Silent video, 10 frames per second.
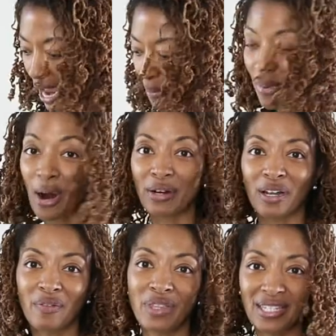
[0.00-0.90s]
a part
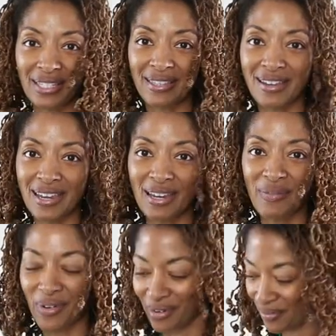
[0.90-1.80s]
of the
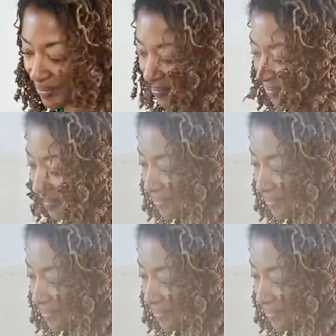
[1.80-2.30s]
sleeve. So